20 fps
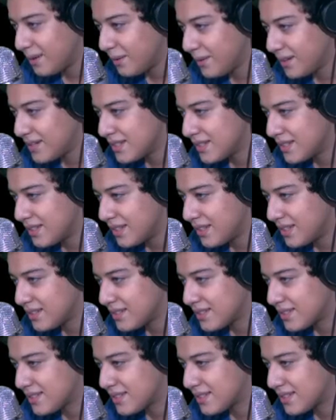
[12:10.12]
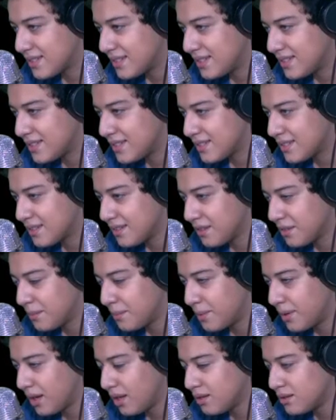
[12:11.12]
What is this? Is this
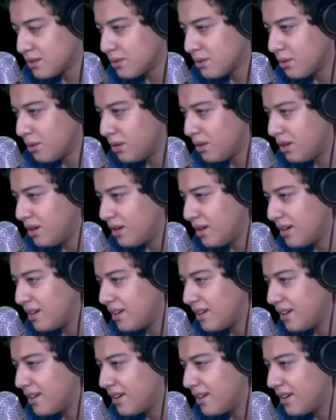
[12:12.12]
another bronze door?